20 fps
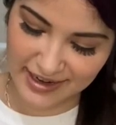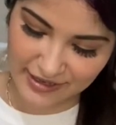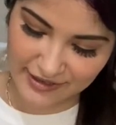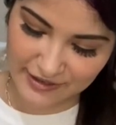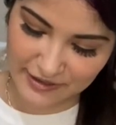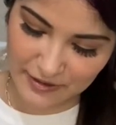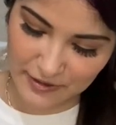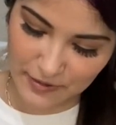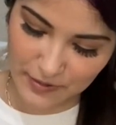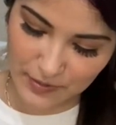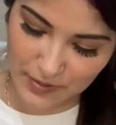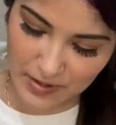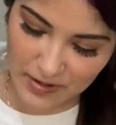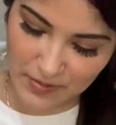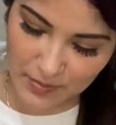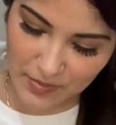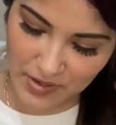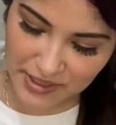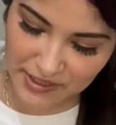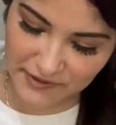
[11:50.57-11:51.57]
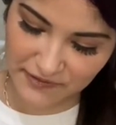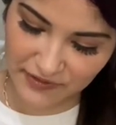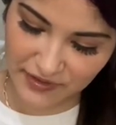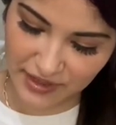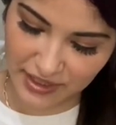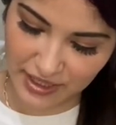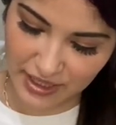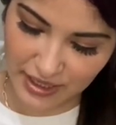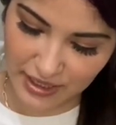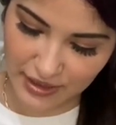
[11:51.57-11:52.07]
So much
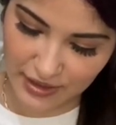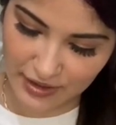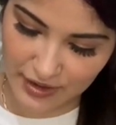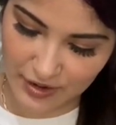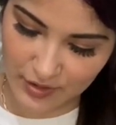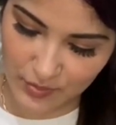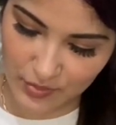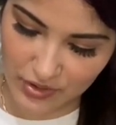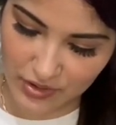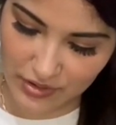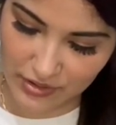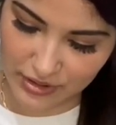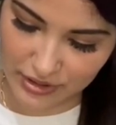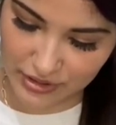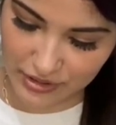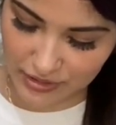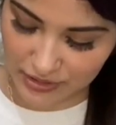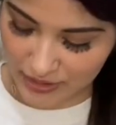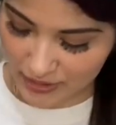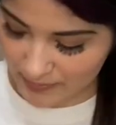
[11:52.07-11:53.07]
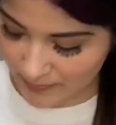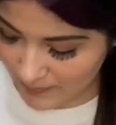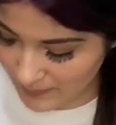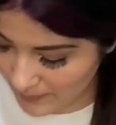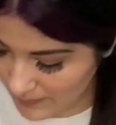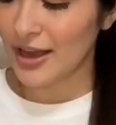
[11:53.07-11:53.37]
freaking nail polish on them.